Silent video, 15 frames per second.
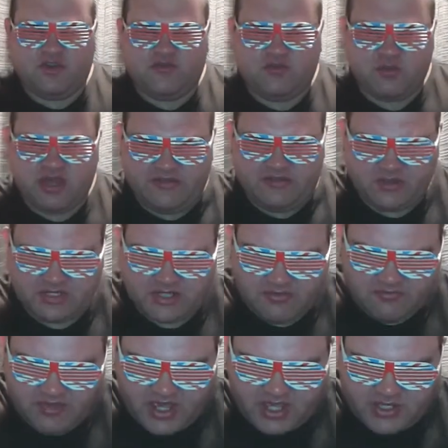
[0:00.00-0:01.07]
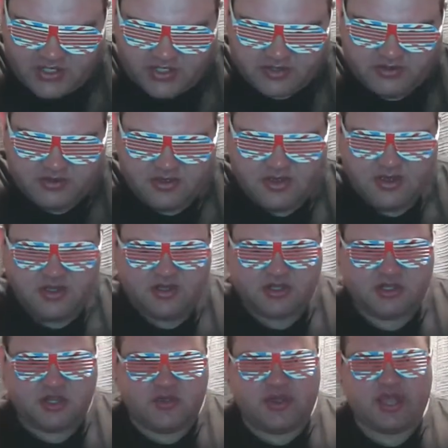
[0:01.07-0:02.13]
wave was invasion,
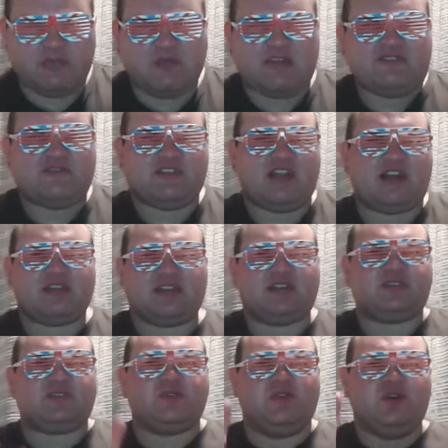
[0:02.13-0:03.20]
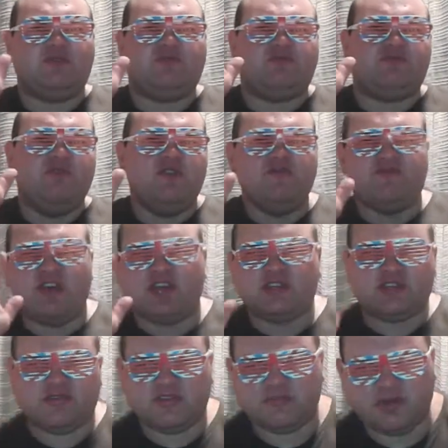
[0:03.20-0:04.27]
so it went for like that sort of
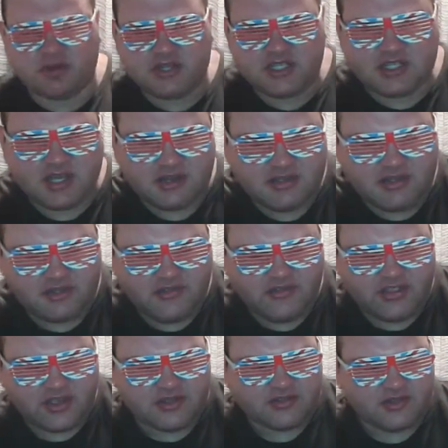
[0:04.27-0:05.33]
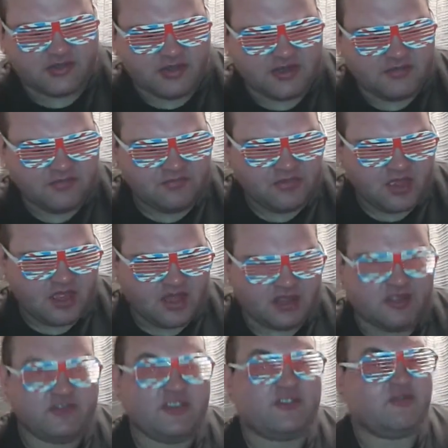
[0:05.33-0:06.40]
invasion of the body snatchers feel to it. And
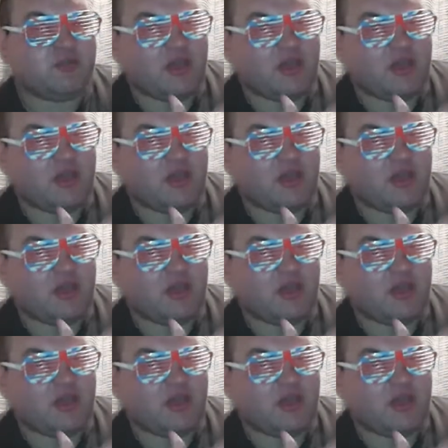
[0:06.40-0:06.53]
the fifth